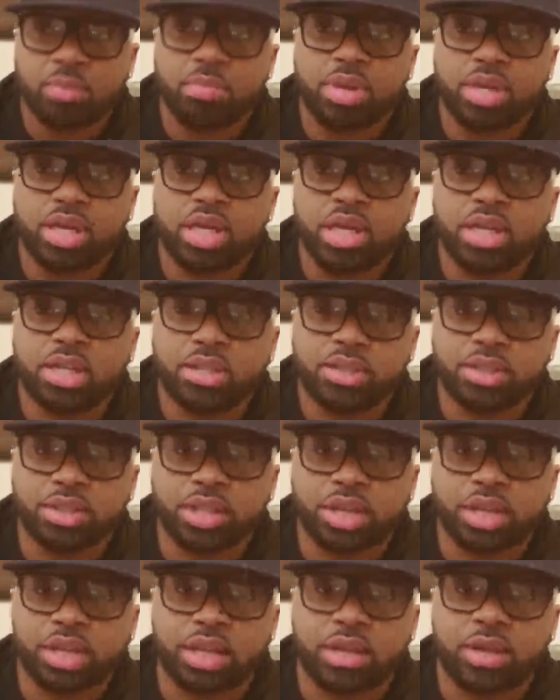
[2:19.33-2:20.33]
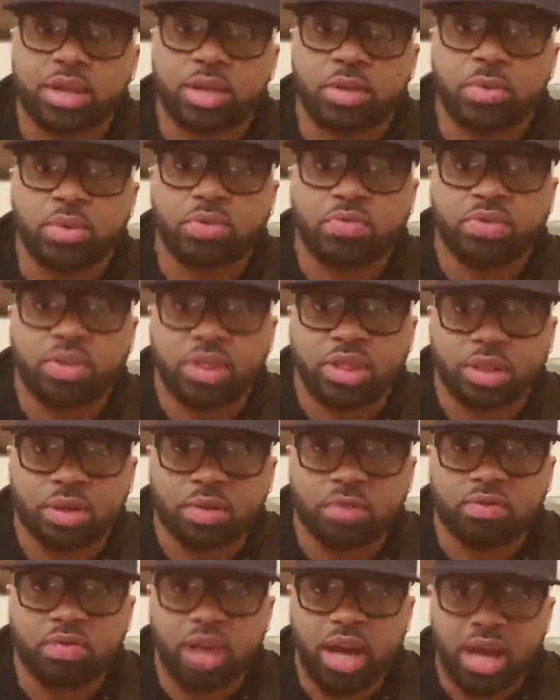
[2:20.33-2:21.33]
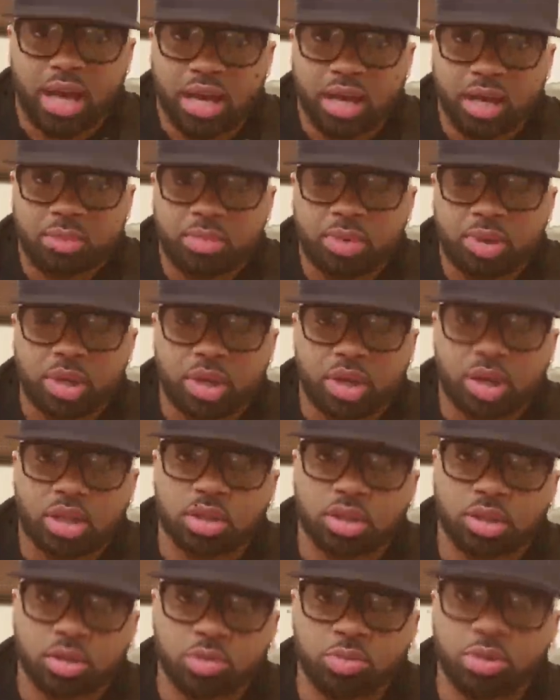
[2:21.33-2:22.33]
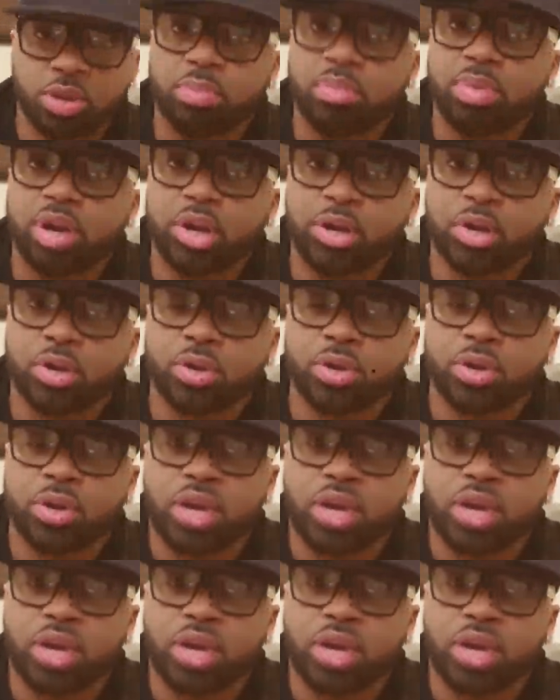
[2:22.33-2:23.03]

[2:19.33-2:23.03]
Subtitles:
because it would fit their vibe a little bit better.